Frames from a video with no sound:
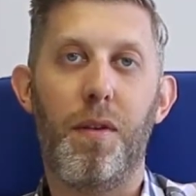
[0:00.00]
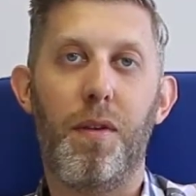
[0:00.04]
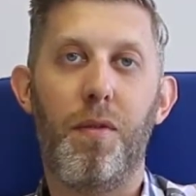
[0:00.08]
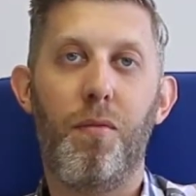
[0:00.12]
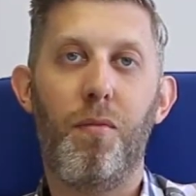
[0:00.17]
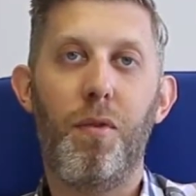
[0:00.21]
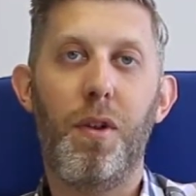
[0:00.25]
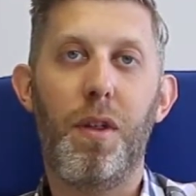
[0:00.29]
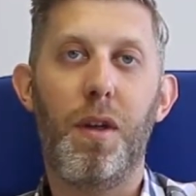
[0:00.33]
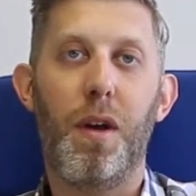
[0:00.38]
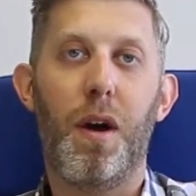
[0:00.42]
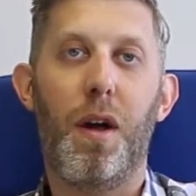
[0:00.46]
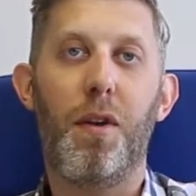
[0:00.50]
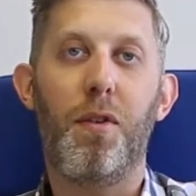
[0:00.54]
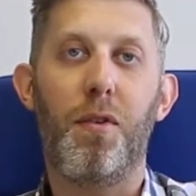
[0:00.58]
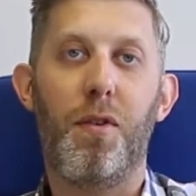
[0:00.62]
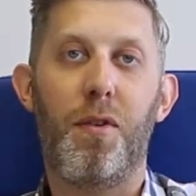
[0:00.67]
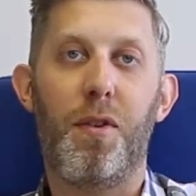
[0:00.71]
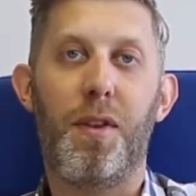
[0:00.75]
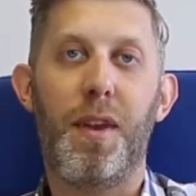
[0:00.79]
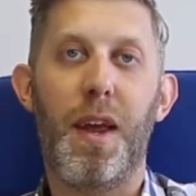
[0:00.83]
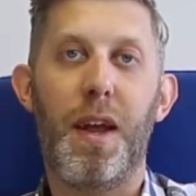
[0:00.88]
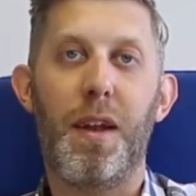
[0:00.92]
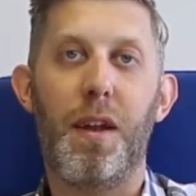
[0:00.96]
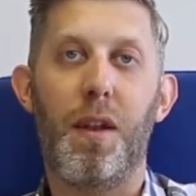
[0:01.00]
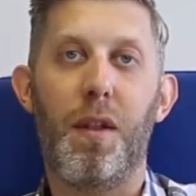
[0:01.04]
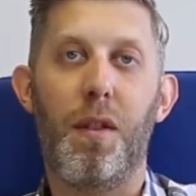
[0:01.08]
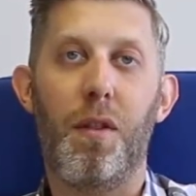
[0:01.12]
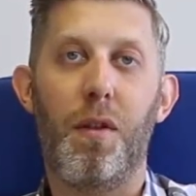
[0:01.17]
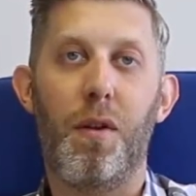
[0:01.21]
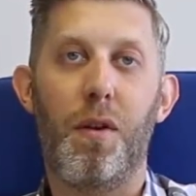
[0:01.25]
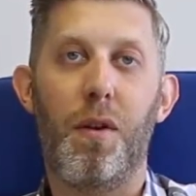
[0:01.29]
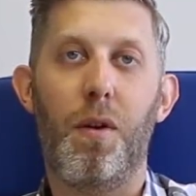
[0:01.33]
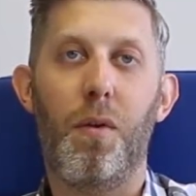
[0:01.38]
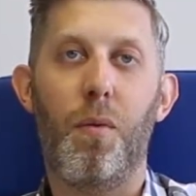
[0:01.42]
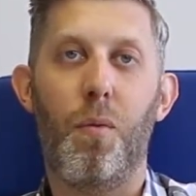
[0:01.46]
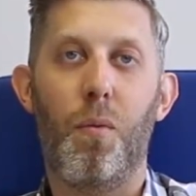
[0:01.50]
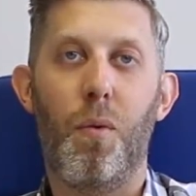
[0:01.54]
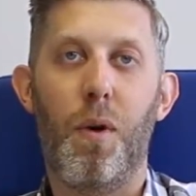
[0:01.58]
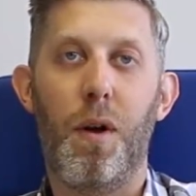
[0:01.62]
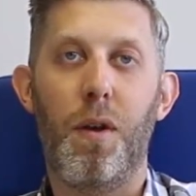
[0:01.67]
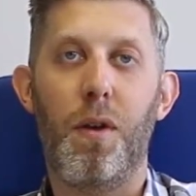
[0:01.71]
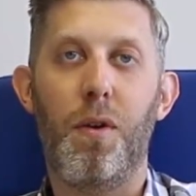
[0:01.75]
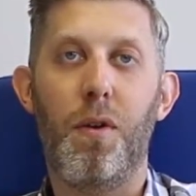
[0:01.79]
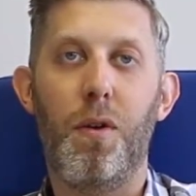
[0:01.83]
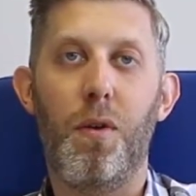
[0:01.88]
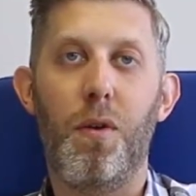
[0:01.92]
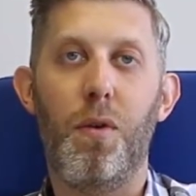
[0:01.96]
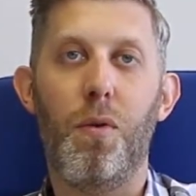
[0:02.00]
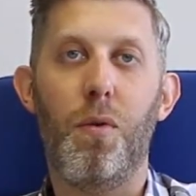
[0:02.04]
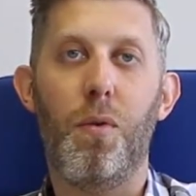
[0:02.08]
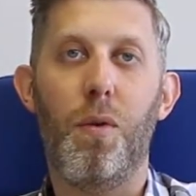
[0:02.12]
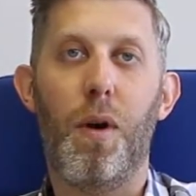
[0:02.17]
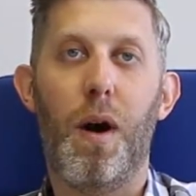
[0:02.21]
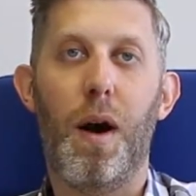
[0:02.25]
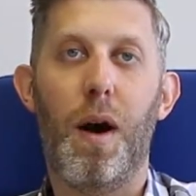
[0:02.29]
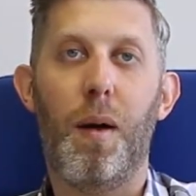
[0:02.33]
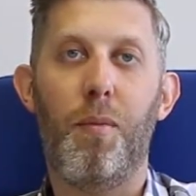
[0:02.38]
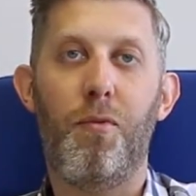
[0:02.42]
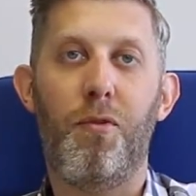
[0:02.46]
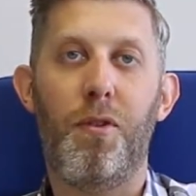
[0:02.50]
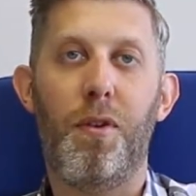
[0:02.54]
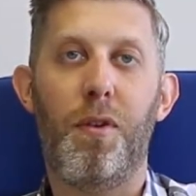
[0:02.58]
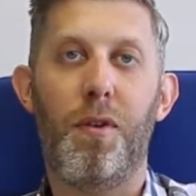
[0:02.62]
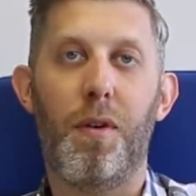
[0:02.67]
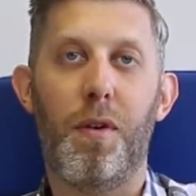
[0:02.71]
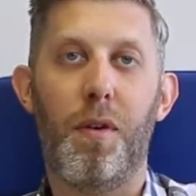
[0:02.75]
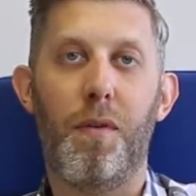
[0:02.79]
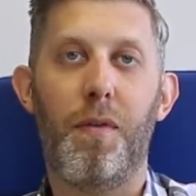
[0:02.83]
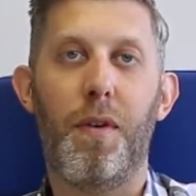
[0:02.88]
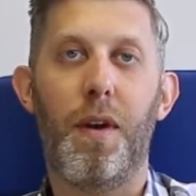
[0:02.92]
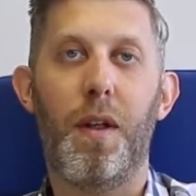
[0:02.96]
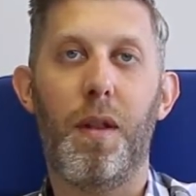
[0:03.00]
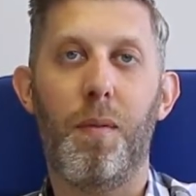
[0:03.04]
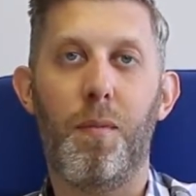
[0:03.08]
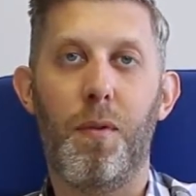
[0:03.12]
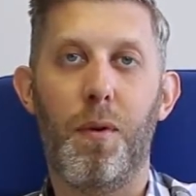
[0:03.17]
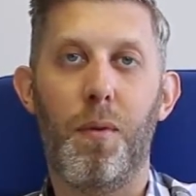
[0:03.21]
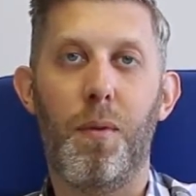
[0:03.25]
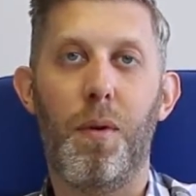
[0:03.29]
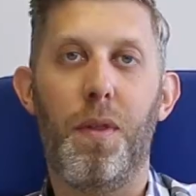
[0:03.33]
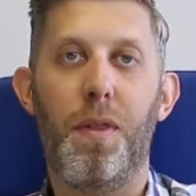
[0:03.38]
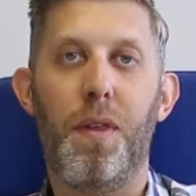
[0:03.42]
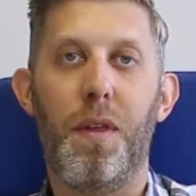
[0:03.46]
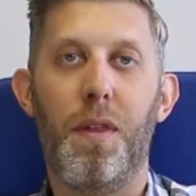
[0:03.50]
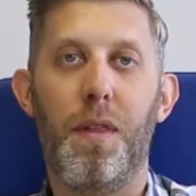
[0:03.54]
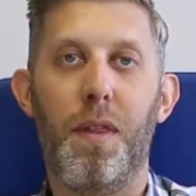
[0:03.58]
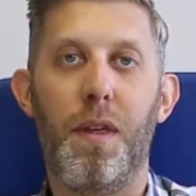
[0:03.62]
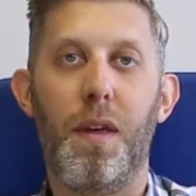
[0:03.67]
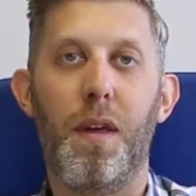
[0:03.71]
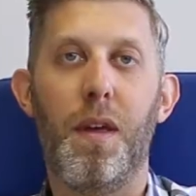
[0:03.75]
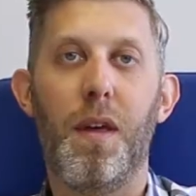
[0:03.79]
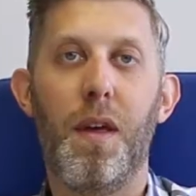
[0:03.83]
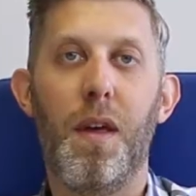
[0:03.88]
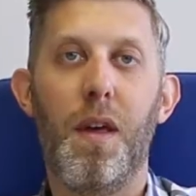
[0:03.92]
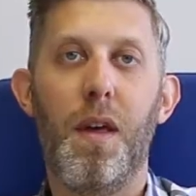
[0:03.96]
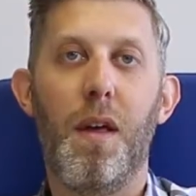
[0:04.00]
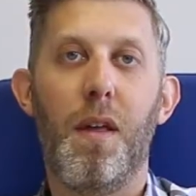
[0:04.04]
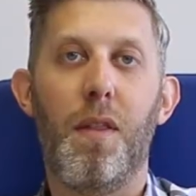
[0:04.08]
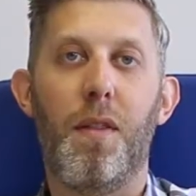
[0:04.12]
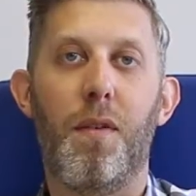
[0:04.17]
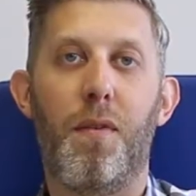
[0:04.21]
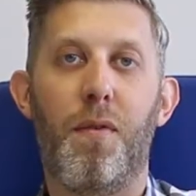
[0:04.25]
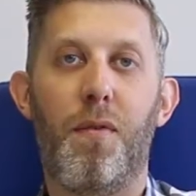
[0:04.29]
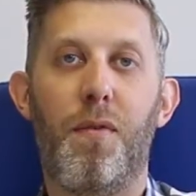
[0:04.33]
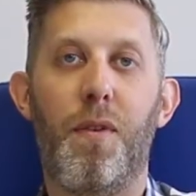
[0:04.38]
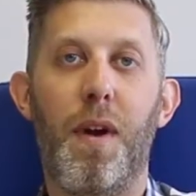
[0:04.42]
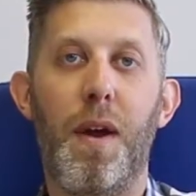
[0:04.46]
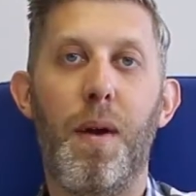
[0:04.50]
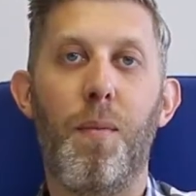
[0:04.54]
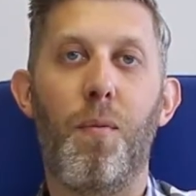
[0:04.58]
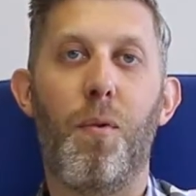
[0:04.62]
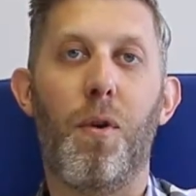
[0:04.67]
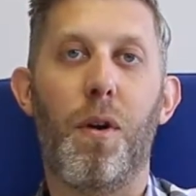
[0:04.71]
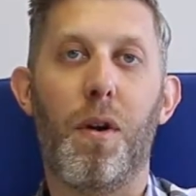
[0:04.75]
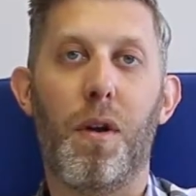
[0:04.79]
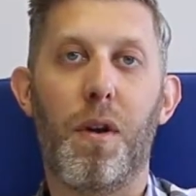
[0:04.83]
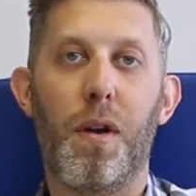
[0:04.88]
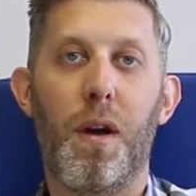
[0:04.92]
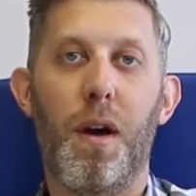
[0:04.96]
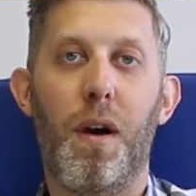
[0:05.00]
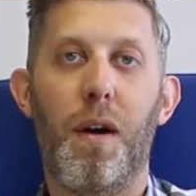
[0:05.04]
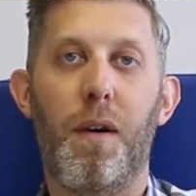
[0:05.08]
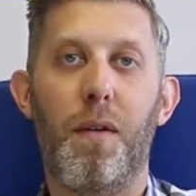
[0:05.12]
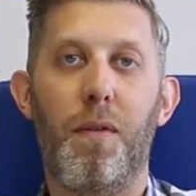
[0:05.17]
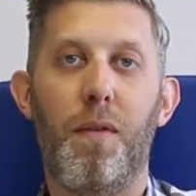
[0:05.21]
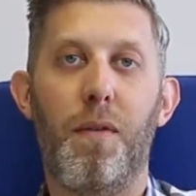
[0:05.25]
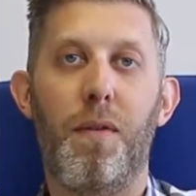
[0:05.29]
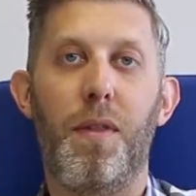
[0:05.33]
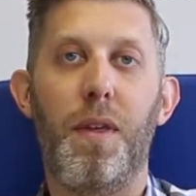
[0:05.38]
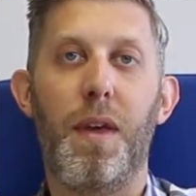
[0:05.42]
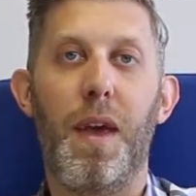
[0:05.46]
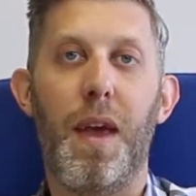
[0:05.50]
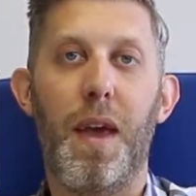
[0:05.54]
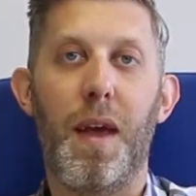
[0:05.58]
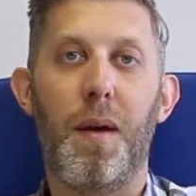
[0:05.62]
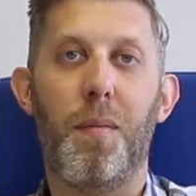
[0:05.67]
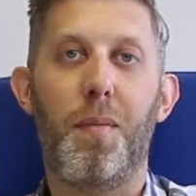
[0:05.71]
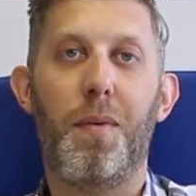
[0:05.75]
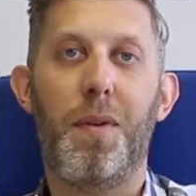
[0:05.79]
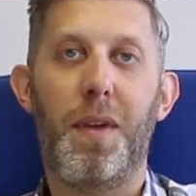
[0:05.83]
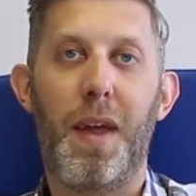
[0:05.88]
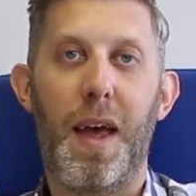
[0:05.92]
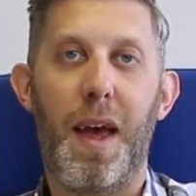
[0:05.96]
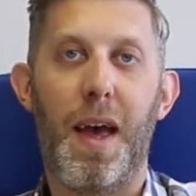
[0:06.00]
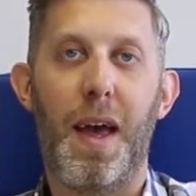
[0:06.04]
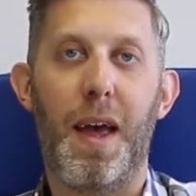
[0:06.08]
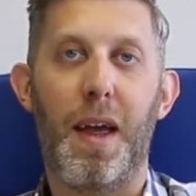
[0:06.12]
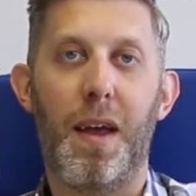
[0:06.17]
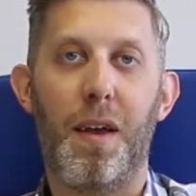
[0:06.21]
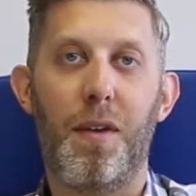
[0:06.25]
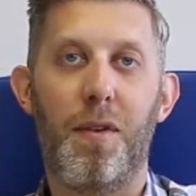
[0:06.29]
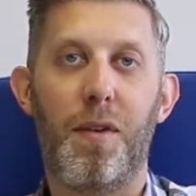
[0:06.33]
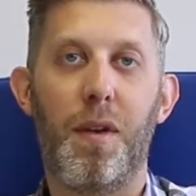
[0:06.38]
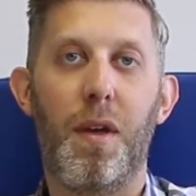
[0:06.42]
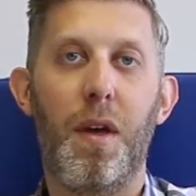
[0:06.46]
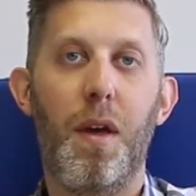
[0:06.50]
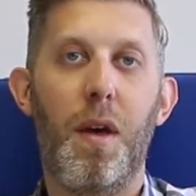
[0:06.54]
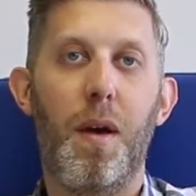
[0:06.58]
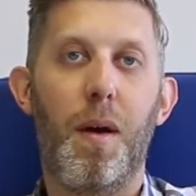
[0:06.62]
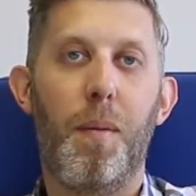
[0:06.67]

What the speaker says: really understand and learn what new options are available within the framework of the AMP tags.